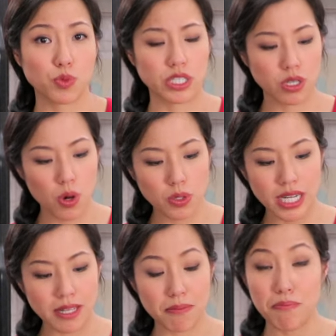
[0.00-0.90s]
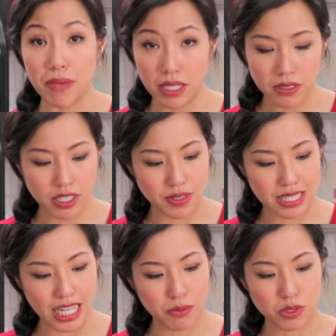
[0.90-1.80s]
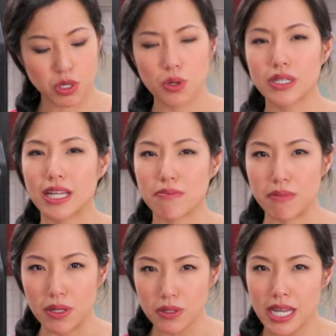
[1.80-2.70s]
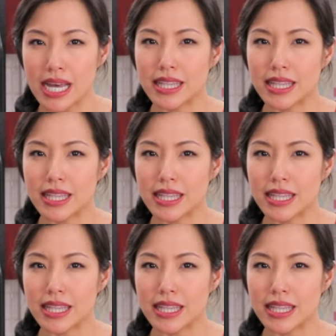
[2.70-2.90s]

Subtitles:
Whereas coconut milk, if it's labeled coconut milk,